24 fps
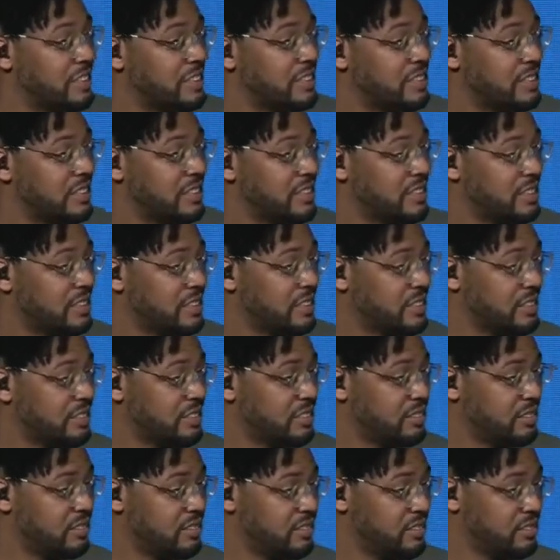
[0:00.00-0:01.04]

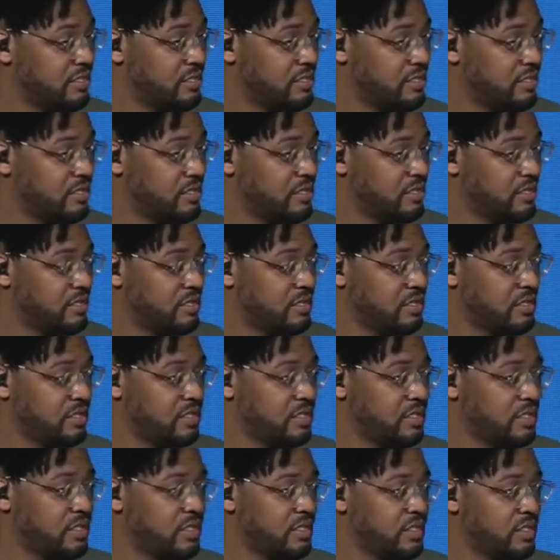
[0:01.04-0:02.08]

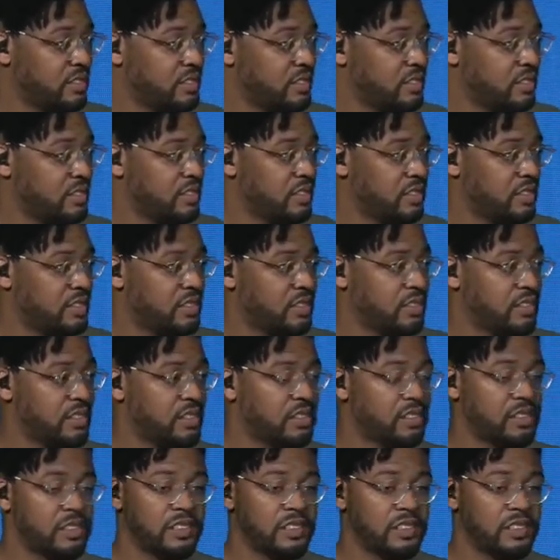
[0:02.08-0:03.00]
Nobody speaks.